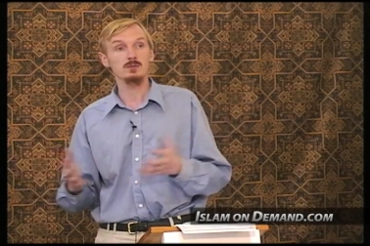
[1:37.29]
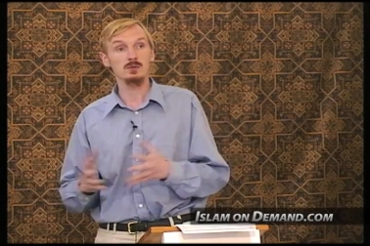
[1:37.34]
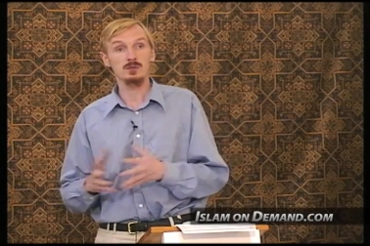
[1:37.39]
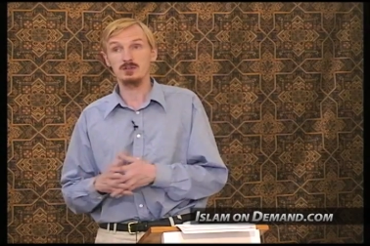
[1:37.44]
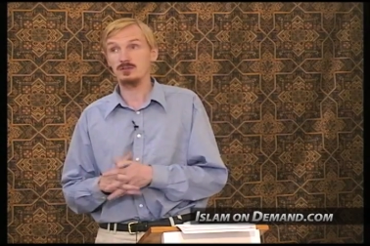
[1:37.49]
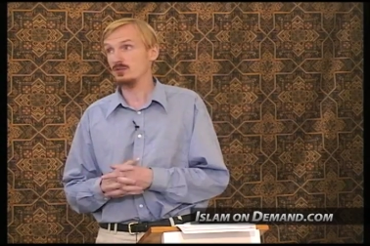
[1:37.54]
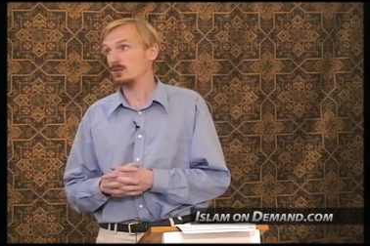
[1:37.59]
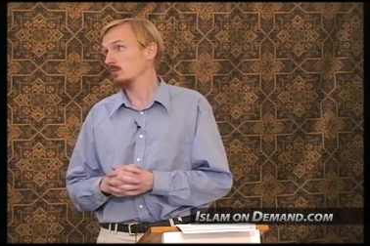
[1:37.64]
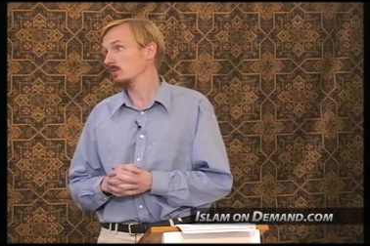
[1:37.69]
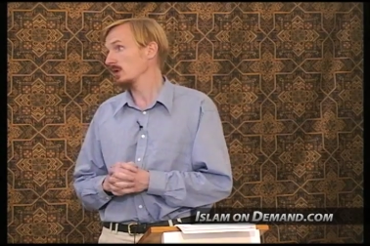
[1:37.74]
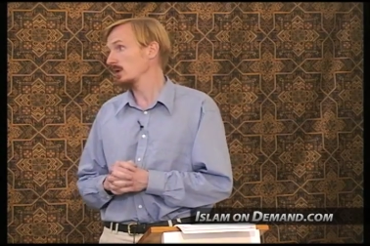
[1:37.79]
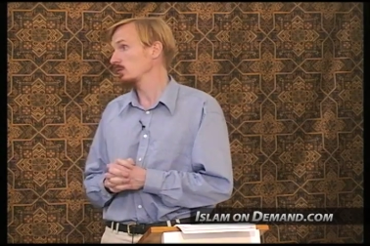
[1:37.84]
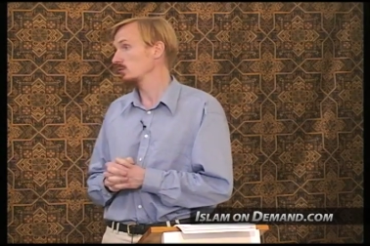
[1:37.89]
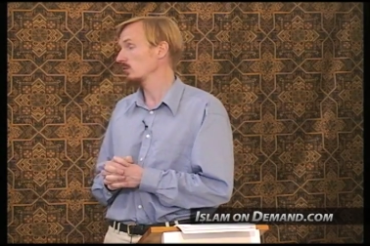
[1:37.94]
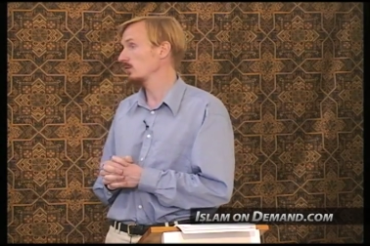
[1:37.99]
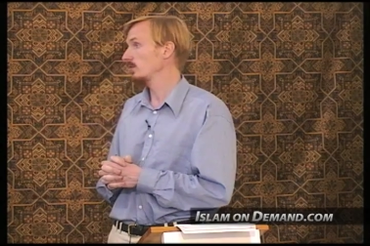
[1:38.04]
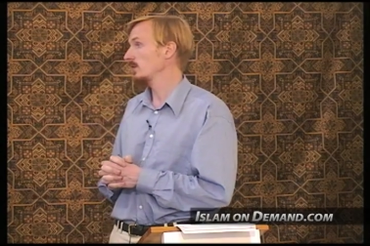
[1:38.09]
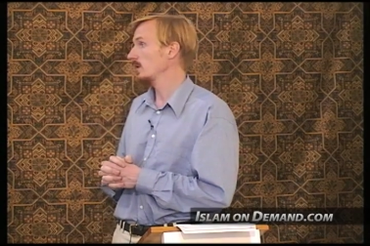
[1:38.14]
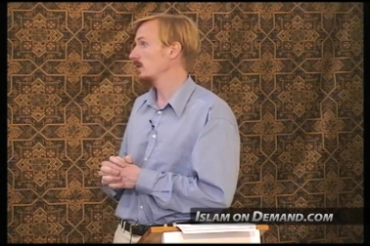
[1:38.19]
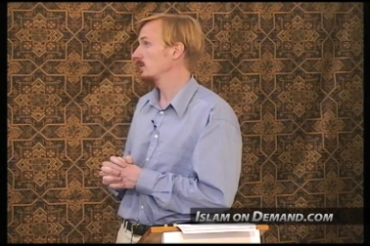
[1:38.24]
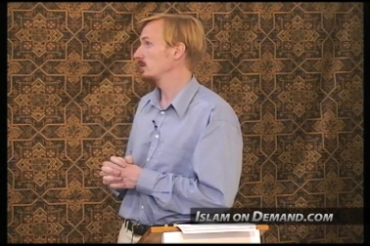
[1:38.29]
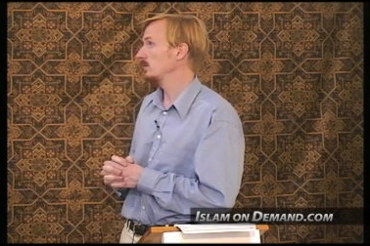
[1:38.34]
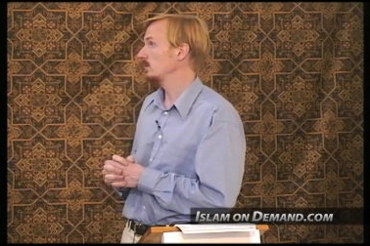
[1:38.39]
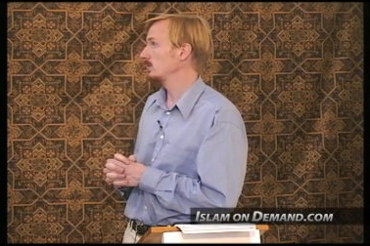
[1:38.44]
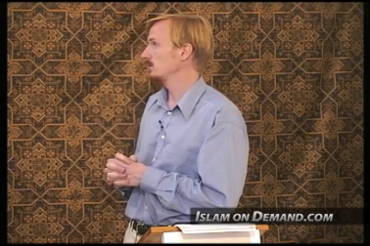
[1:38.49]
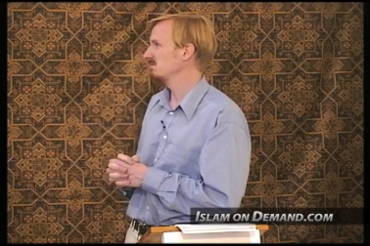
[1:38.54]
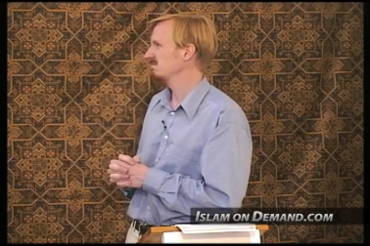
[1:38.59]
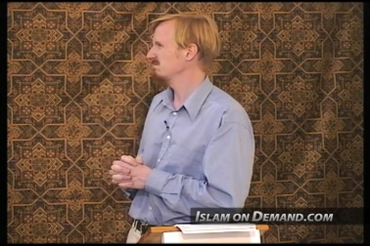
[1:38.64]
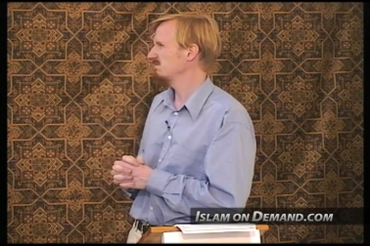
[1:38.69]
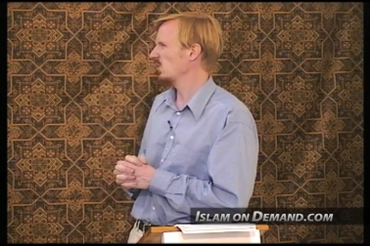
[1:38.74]
which is sometimes referred
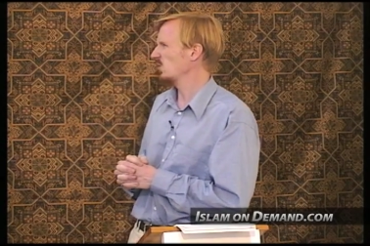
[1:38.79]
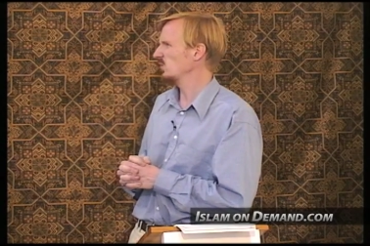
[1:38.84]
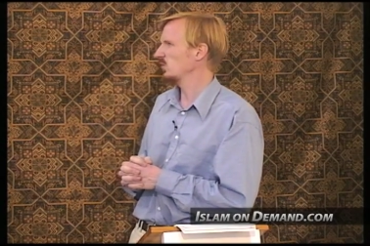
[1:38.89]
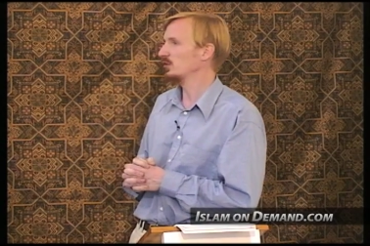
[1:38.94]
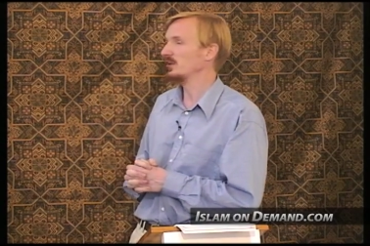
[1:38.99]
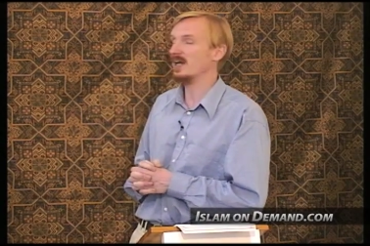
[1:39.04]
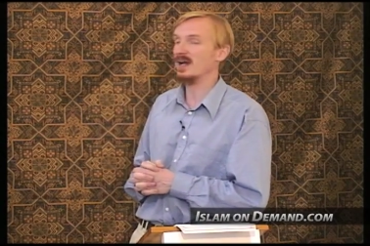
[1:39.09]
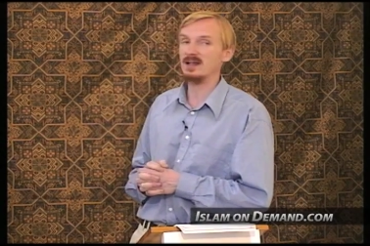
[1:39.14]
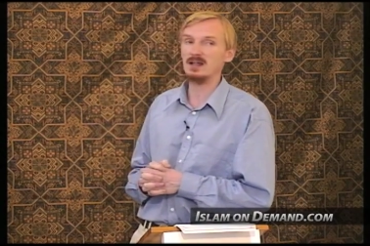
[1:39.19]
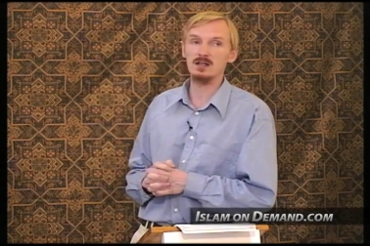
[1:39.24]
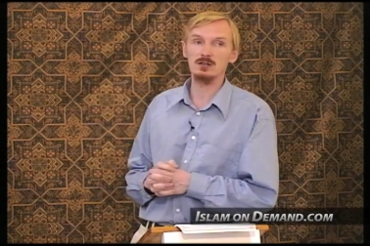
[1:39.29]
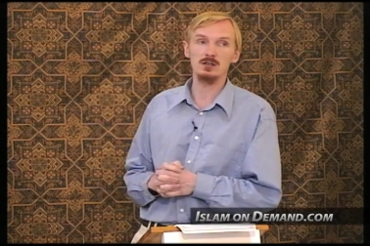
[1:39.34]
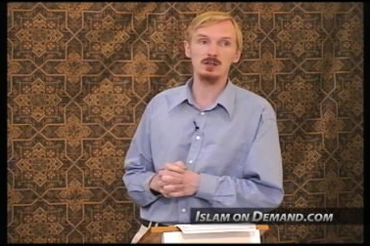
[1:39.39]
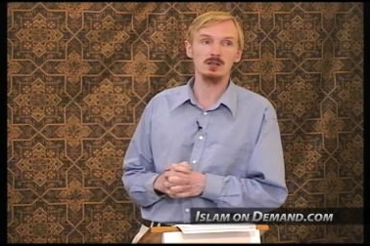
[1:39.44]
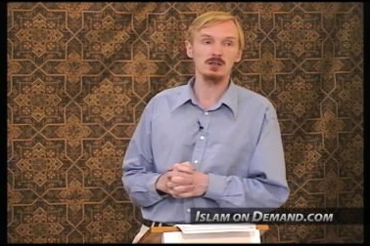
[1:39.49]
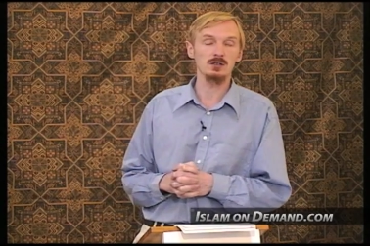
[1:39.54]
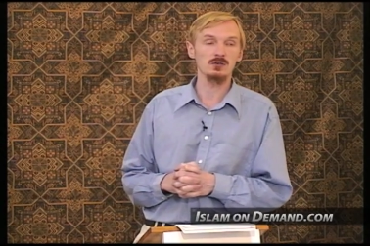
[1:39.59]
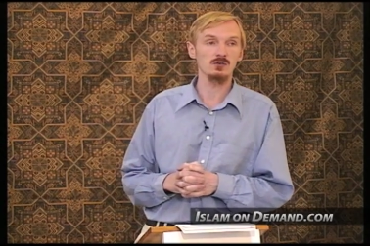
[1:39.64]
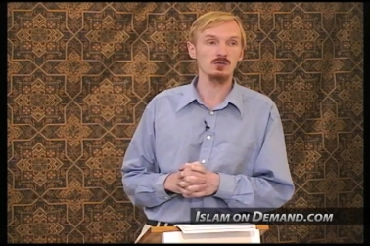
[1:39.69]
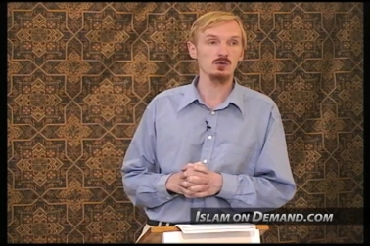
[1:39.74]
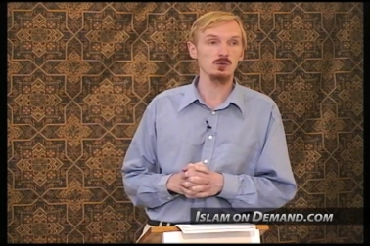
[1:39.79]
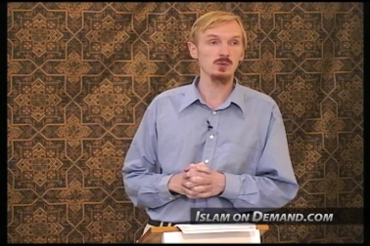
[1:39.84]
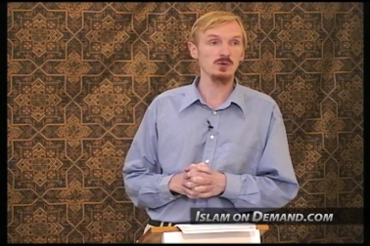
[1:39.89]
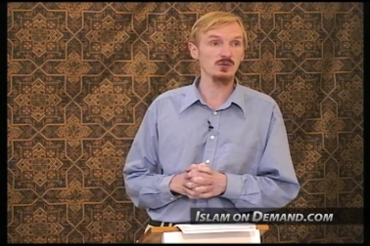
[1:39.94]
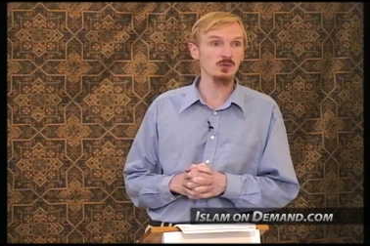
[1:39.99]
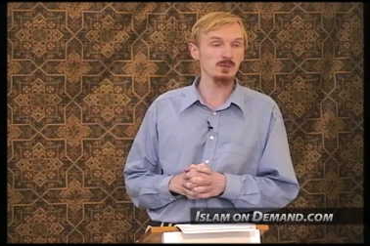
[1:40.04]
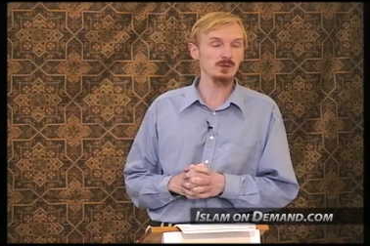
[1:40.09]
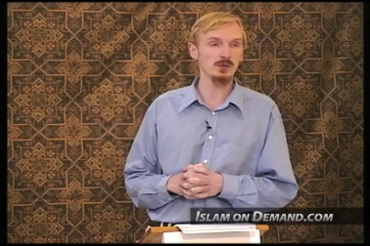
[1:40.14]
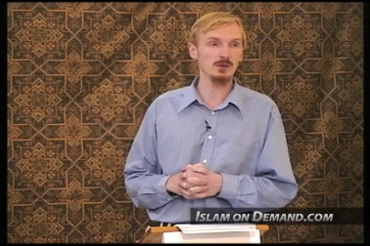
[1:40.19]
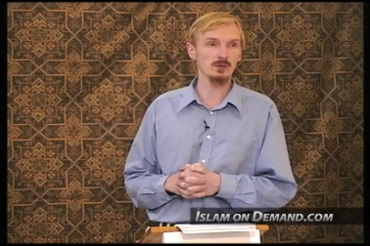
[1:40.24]
to not very accurately as a form of
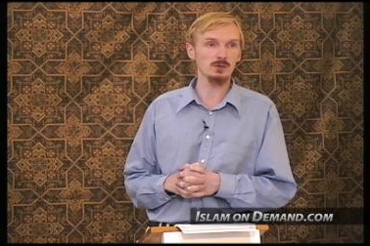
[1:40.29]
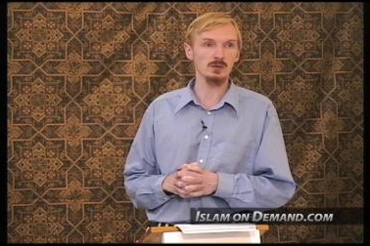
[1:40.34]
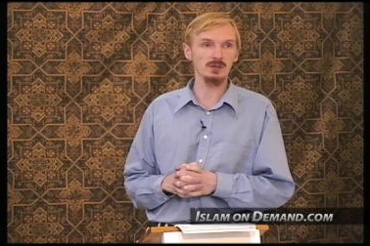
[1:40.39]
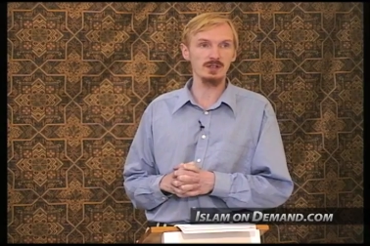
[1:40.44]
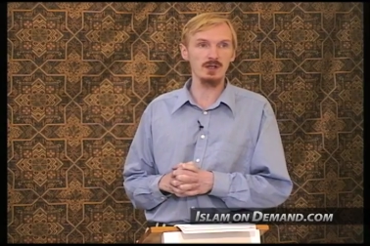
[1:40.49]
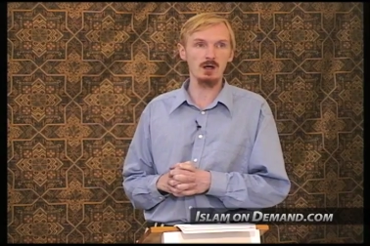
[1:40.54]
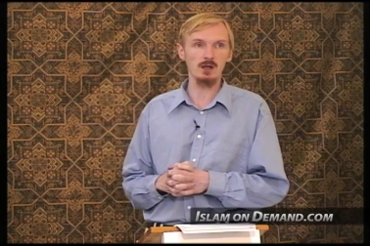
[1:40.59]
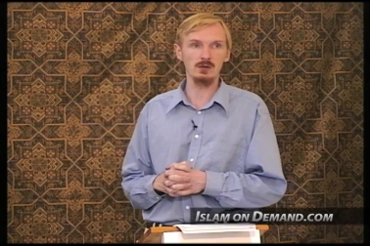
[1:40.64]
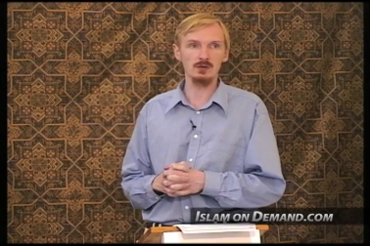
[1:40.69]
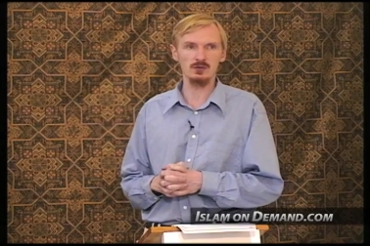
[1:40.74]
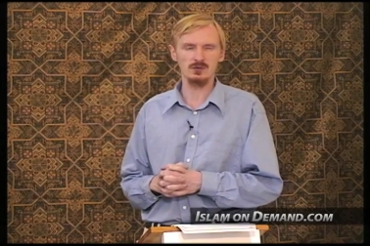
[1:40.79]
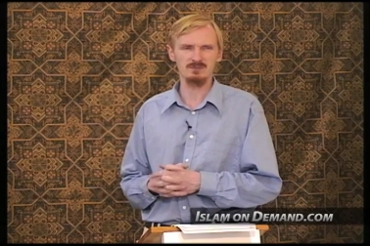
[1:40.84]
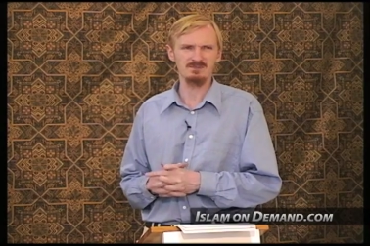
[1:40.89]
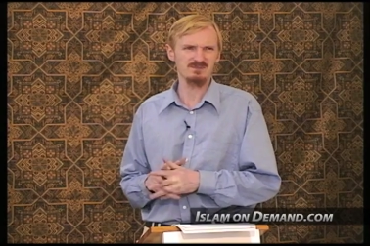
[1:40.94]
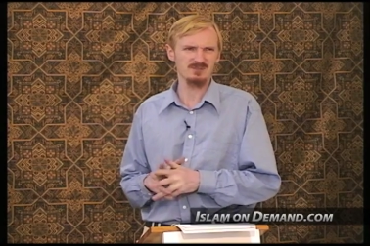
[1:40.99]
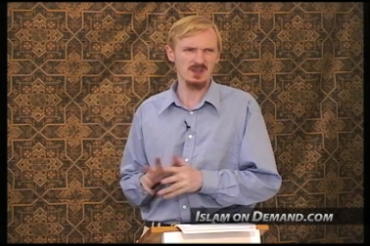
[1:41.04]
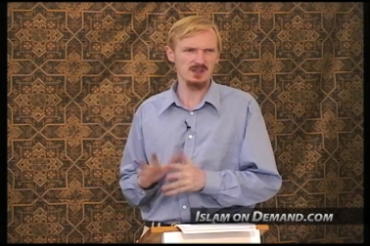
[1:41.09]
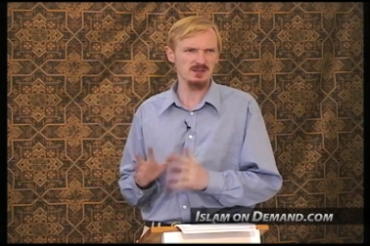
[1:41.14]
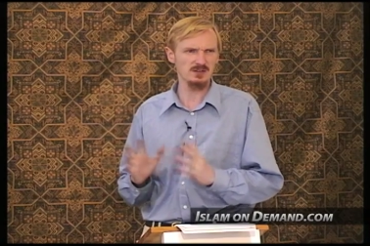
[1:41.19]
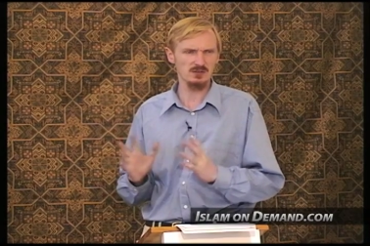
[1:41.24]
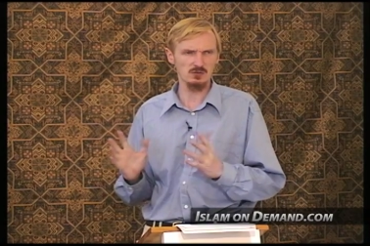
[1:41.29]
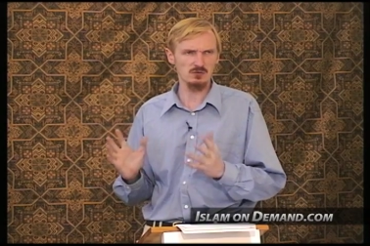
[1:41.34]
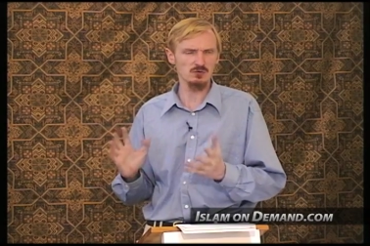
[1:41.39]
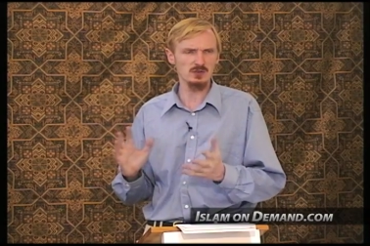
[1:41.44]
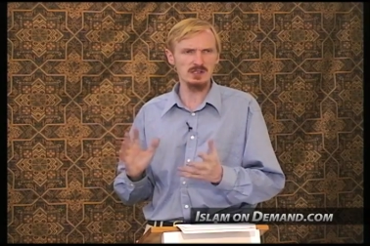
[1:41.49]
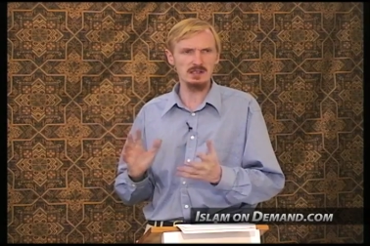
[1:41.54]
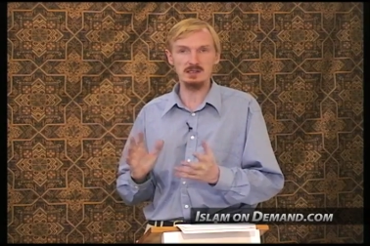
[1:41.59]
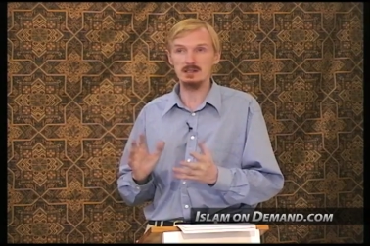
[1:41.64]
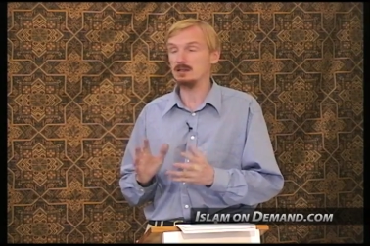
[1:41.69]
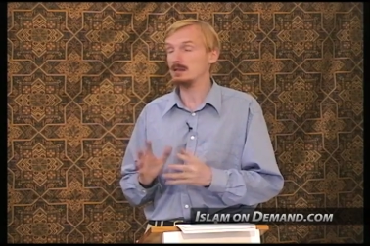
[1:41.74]
spiritual dance, it isn't
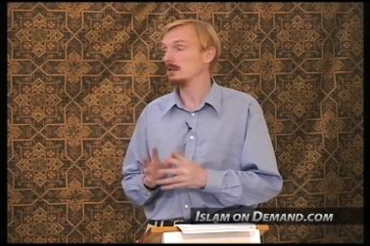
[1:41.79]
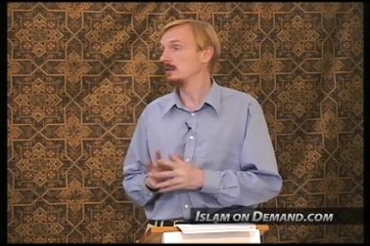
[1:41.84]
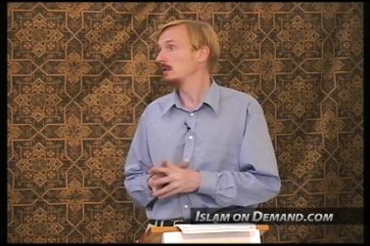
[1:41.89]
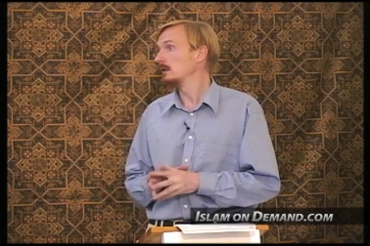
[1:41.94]
really,